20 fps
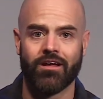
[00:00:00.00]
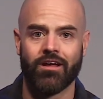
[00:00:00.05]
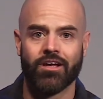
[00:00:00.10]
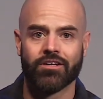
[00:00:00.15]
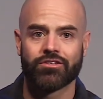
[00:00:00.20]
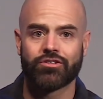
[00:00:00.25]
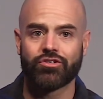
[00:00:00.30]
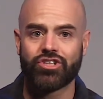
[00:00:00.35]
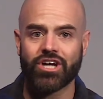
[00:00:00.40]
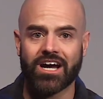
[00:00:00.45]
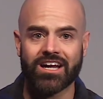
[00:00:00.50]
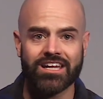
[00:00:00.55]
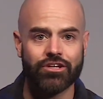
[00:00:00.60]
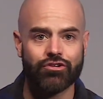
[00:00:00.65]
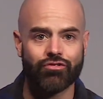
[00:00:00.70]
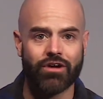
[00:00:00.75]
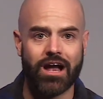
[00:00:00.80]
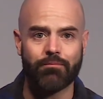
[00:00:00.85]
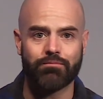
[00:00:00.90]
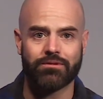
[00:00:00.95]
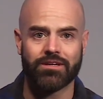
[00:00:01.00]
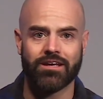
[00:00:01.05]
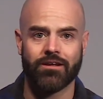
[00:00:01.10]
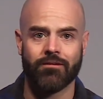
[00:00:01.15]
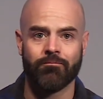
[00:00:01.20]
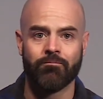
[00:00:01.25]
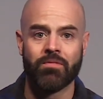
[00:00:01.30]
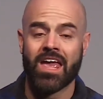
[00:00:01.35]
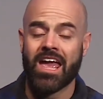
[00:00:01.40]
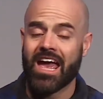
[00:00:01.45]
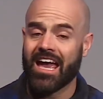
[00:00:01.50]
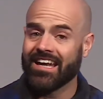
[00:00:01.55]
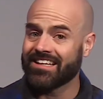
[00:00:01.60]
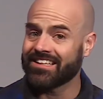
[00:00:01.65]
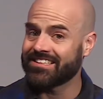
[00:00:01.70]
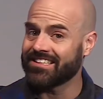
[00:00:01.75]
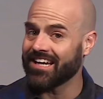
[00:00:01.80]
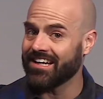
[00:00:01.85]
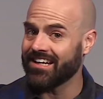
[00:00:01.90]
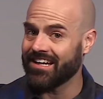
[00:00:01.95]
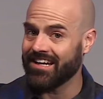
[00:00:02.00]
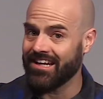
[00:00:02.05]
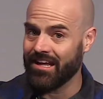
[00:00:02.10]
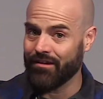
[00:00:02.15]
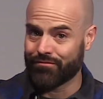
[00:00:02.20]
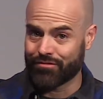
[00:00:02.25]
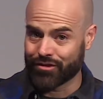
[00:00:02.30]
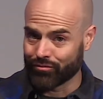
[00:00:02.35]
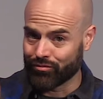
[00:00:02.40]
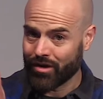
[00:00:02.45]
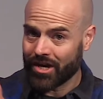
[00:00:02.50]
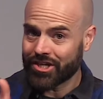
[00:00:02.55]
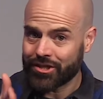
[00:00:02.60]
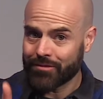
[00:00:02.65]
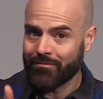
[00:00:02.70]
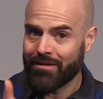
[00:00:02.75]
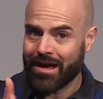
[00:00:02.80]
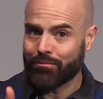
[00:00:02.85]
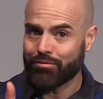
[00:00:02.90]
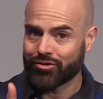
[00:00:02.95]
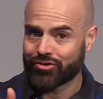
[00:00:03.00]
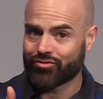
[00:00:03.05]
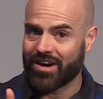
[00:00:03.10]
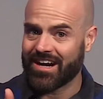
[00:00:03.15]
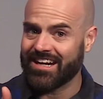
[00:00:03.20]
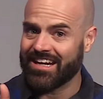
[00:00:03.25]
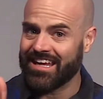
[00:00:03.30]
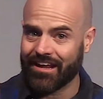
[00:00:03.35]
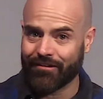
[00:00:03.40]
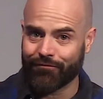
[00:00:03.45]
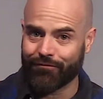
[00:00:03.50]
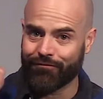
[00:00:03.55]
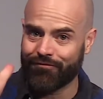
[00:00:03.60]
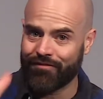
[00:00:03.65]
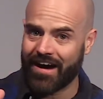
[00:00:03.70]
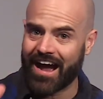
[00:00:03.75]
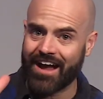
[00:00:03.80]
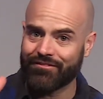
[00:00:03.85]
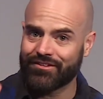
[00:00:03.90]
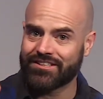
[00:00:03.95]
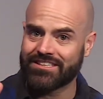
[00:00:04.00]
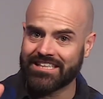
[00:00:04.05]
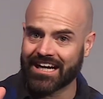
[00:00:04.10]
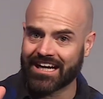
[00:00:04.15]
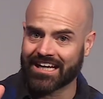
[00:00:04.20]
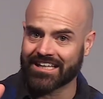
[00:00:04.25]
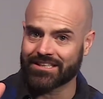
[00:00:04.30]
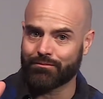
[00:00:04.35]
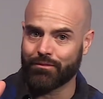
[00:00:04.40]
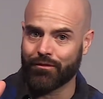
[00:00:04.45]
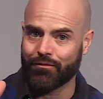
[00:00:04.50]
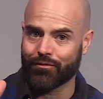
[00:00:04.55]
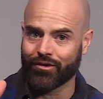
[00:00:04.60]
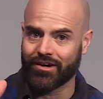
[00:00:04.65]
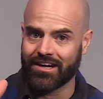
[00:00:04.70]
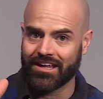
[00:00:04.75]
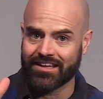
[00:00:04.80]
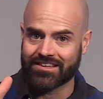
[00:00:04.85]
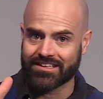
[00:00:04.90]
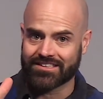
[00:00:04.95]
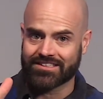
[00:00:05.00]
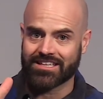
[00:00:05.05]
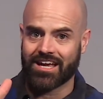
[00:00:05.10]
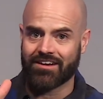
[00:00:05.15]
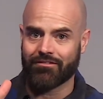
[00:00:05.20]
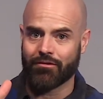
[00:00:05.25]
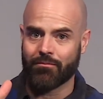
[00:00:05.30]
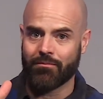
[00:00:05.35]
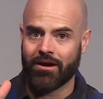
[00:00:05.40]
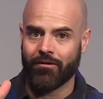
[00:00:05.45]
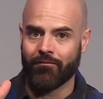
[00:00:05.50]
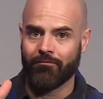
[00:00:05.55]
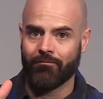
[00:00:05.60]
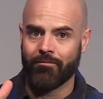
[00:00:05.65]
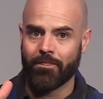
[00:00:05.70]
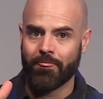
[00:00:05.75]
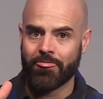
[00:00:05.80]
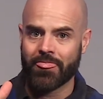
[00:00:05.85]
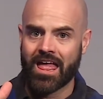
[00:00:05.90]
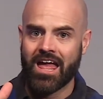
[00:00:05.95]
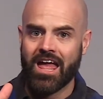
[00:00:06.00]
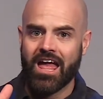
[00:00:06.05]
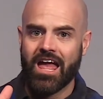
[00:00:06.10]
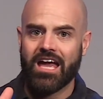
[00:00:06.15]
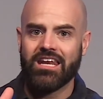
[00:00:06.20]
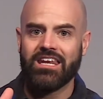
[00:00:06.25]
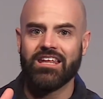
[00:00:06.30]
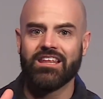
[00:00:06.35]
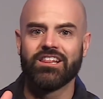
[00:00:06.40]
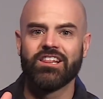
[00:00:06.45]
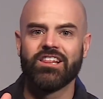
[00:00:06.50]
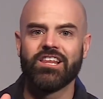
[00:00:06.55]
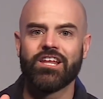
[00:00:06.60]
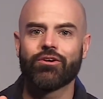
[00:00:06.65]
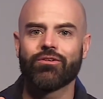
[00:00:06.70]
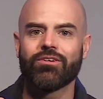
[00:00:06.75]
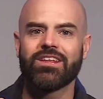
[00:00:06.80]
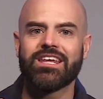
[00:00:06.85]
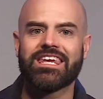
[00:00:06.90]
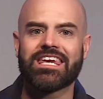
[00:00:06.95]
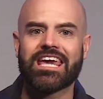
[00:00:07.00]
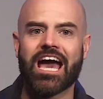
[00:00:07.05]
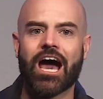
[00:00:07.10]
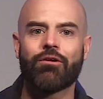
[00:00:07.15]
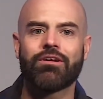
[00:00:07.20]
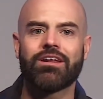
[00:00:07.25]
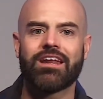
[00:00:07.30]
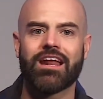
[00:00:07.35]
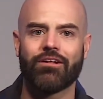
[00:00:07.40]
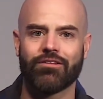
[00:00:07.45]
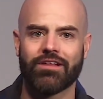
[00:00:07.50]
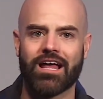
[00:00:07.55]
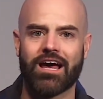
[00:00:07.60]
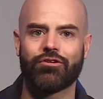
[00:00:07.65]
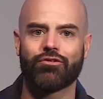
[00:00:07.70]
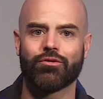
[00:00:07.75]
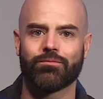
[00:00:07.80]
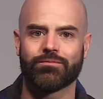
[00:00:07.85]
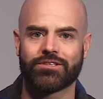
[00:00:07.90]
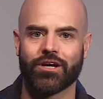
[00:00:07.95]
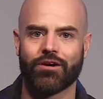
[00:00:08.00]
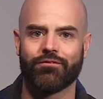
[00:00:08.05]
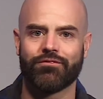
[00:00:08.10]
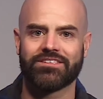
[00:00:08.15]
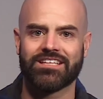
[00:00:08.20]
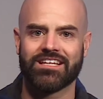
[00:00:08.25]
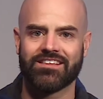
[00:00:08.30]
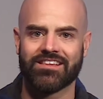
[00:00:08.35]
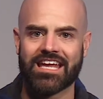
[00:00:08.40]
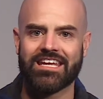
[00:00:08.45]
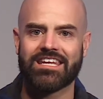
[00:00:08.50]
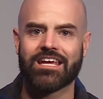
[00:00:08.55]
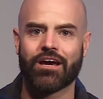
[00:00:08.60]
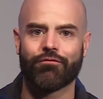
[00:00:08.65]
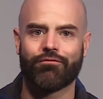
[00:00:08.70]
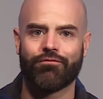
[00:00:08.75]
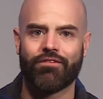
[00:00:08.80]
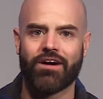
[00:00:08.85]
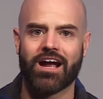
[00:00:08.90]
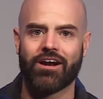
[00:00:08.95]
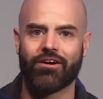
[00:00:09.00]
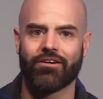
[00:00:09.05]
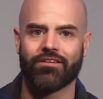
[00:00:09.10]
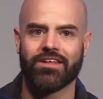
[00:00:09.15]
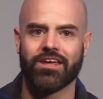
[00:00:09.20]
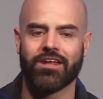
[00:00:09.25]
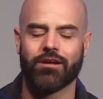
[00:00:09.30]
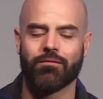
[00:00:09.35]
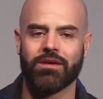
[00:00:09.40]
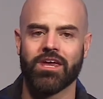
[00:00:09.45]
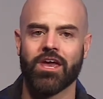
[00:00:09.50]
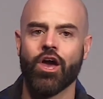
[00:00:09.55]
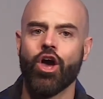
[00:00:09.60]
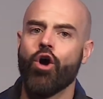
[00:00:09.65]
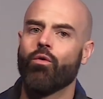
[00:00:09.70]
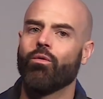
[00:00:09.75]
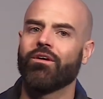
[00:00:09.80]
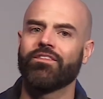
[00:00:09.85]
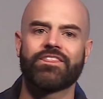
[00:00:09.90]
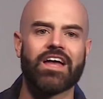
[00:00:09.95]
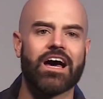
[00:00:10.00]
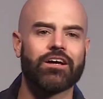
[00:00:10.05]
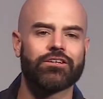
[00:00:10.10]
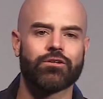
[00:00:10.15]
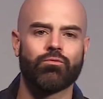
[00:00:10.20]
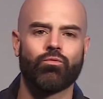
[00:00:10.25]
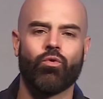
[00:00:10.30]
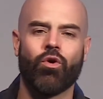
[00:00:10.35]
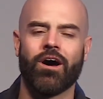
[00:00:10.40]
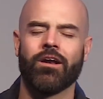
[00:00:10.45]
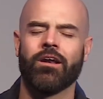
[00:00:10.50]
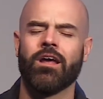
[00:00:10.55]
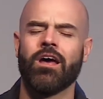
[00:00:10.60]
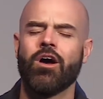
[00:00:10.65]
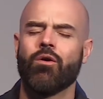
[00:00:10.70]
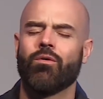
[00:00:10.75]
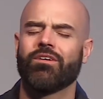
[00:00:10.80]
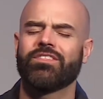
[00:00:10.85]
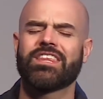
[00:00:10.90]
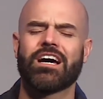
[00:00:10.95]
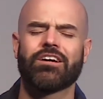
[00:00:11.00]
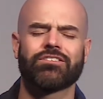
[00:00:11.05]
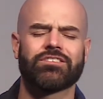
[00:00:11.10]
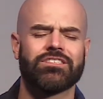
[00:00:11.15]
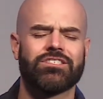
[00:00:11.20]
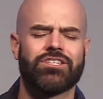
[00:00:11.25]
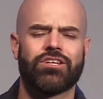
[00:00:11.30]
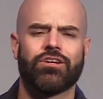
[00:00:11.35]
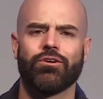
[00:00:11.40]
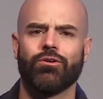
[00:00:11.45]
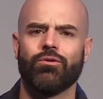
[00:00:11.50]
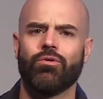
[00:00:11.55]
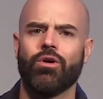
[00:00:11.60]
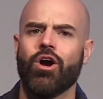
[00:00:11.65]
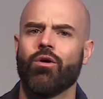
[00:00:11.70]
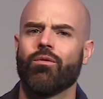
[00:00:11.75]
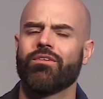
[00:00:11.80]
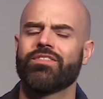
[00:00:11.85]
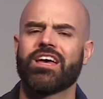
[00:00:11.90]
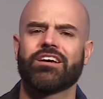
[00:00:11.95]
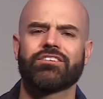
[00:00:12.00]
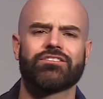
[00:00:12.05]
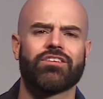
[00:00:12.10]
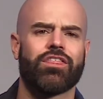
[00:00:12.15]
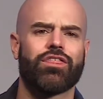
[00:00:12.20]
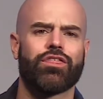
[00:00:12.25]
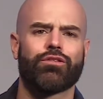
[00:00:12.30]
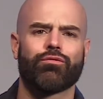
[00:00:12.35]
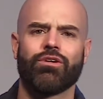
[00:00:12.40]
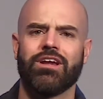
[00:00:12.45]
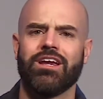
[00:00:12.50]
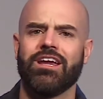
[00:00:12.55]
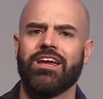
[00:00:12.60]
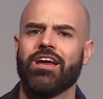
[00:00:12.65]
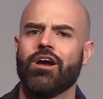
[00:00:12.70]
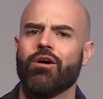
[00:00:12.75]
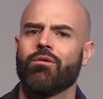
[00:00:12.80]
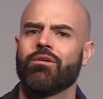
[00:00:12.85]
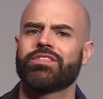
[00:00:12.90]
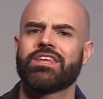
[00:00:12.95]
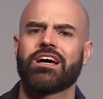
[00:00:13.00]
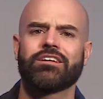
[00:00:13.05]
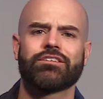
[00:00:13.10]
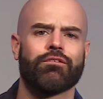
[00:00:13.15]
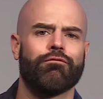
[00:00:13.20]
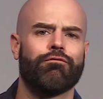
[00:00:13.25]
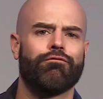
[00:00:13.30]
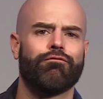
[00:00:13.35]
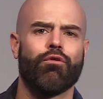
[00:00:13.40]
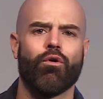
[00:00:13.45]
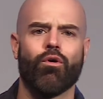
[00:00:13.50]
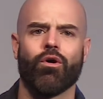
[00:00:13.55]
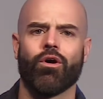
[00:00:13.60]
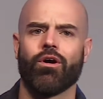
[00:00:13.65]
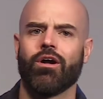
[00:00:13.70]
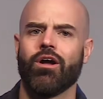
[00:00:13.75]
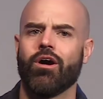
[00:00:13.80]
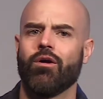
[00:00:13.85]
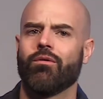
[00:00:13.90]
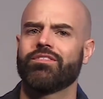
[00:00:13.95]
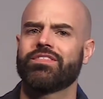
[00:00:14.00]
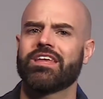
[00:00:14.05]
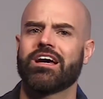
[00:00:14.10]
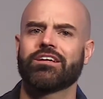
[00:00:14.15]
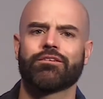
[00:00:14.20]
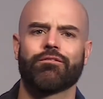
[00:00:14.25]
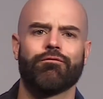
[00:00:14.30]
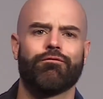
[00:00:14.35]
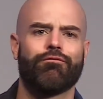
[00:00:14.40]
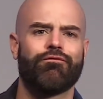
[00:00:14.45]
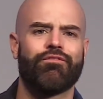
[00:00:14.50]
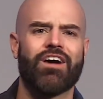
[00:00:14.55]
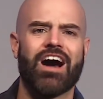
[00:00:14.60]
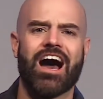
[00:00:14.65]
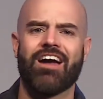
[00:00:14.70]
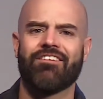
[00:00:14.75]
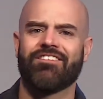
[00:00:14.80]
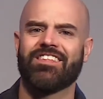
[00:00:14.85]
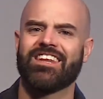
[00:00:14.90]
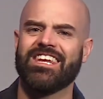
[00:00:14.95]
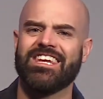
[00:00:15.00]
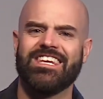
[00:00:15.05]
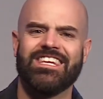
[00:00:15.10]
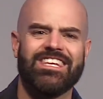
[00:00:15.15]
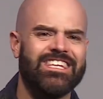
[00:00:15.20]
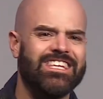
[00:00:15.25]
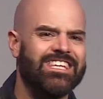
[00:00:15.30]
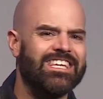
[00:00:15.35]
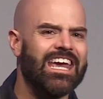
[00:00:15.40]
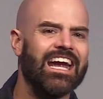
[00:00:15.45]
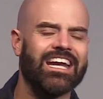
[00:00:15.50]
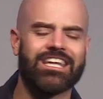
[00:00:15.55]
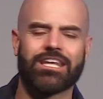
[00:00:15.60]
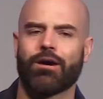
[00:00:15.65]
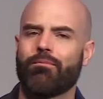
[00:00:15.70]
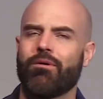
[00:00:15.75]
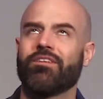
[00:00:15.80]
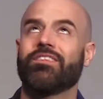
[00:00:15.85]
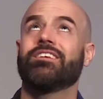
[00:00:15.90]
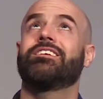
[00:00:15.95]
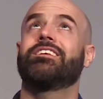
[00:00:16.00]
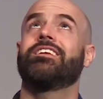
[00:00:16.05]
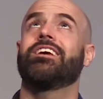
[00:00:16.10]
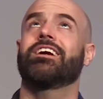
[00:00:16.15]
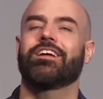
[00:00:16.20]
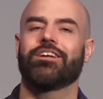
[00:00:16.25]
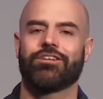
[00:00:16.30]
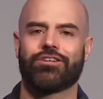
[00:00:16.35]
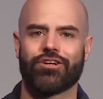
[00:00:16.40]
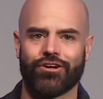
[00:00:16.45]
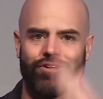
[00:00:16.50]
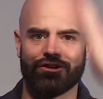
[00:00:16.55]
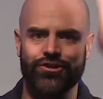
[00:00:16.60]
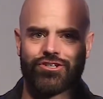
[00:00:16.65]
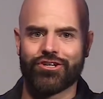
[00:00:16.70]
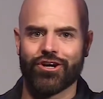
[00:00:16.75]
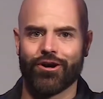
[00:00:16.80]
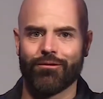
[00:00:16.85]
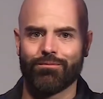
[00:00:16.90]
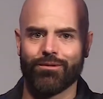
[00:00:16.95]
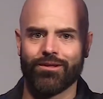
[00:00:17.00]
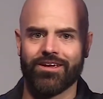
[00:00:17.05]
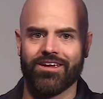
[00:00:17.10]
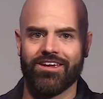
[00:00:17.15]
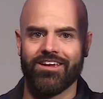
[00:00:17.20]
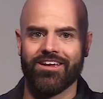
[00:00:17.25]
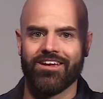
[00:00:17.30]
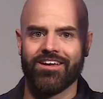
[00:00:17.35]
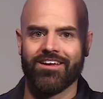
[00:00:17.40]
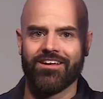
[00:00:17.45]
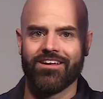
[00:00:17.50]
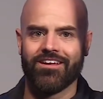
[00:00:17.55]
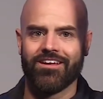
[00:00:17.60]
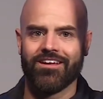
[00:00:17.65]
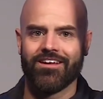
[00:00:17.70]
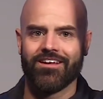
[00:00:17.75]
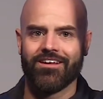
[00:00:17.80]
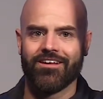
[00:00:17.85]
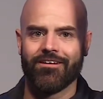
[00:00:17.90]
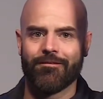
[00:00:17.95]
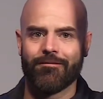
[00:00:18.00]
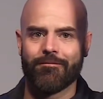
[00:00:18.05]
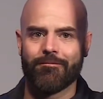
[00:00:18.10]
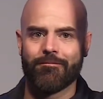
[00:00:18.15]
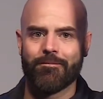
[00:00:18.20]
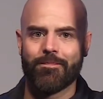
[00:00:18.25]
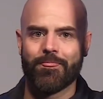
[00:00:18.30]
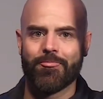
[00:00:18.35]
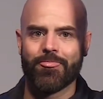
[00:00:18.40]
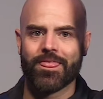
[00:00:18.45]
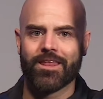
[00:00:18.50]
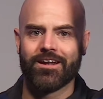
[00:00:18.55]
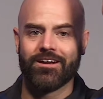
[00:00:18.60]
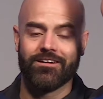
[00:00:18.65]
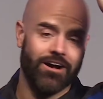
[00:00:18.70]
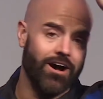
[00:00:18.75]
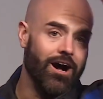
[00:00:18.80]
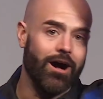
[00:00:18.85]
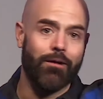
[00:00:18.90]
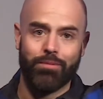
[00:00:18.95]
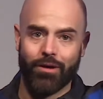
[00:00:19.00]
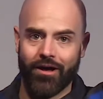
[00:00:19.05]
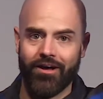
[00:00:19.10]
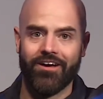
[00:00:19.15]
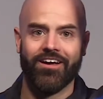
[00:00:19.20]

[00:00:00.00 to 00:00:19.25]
So Johnny dropped in and decided if the Russian map was right, he had 5 seconds before he'd hit the side of a mountain. And he literally counted out loud to himself as he laid down fire on the enemy. 1001, 1002, 1003, 1004, 1005, and then he yanked up on the stick and turned sharply up.